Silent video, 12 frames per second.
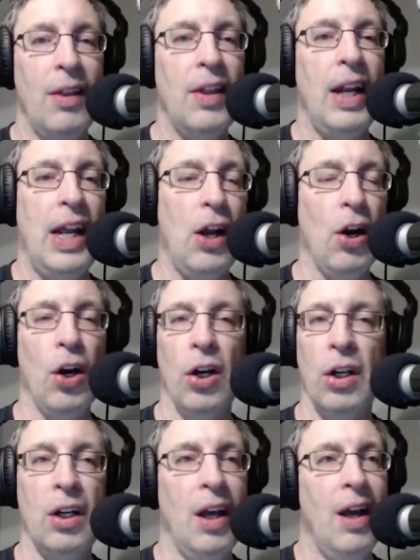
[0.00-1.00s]
then he
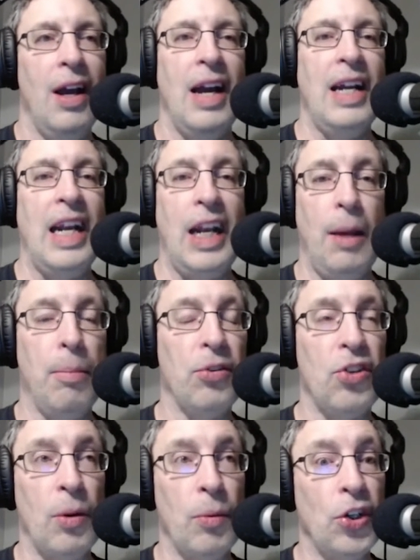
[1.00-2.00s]
earned an
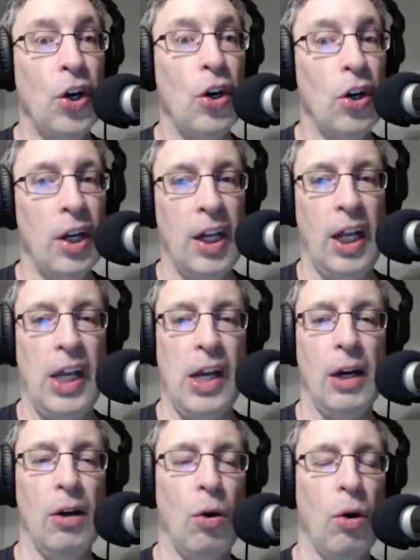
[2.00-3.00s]
80% return in a
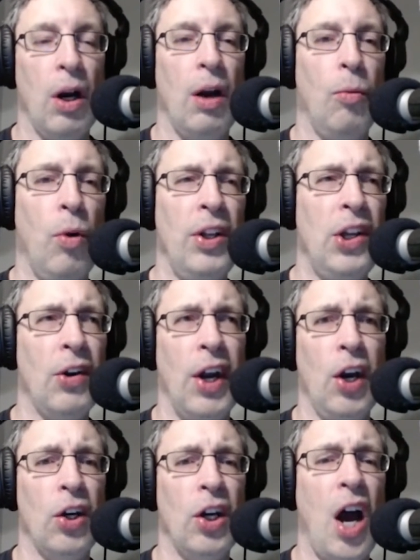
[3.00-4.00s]
year, or one year
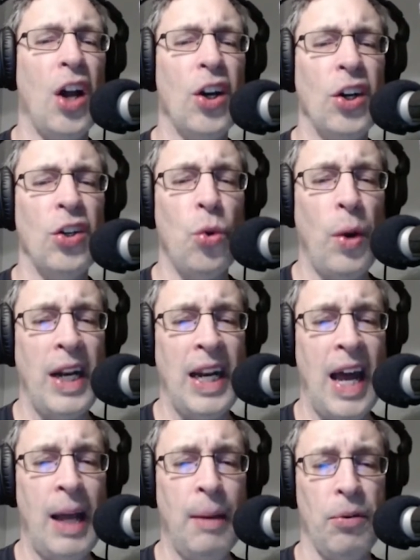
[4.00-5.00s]
he earned
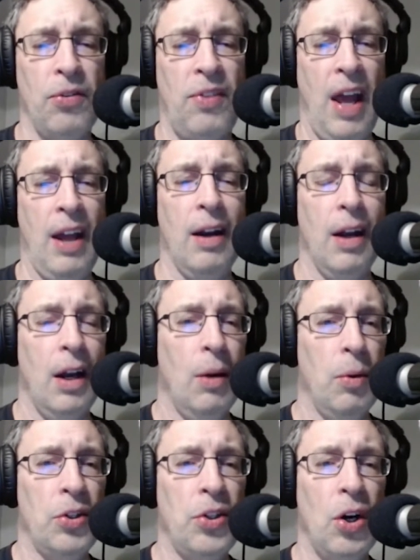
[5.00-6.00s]
129%
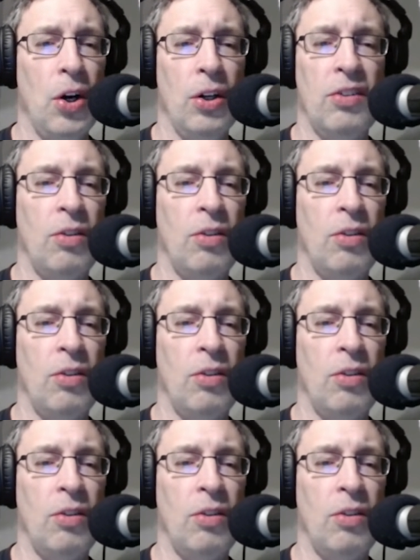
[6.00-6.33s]
return.